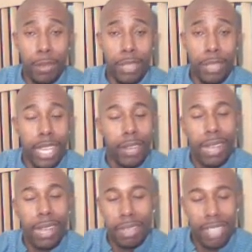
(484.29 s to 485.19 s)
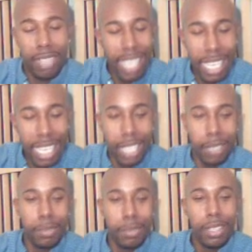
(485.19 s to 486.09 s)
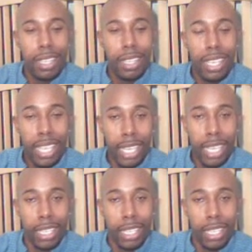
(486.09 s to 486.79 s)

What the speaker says: I don't have any help, any.